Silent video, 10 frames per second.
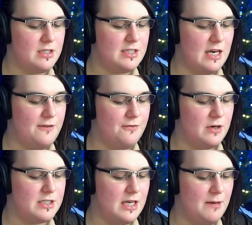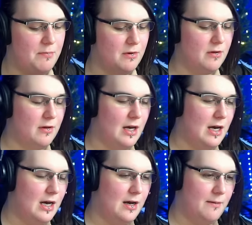say for example,
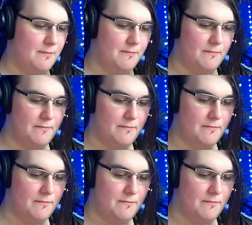um,